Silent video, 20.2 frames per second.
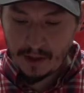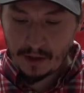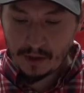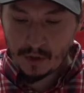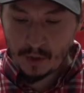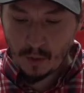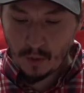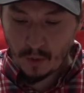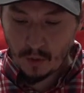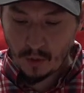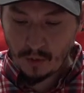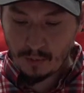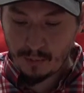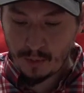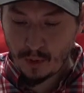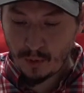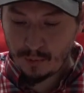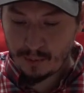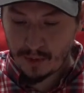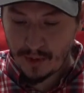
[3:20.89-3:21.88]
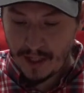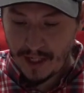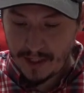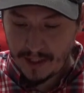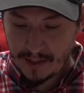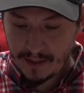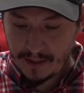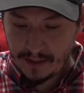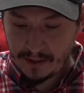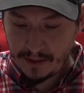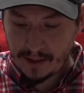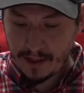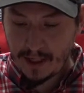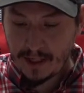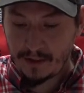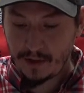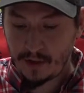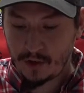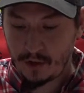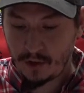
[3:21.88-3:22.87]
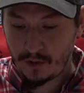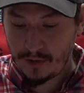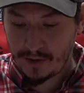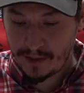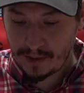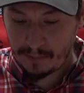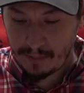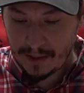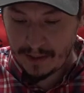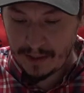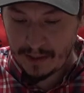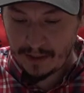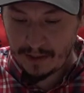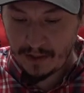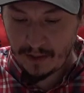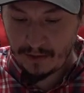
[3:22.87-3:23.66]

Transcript: Total appropriated and the current spending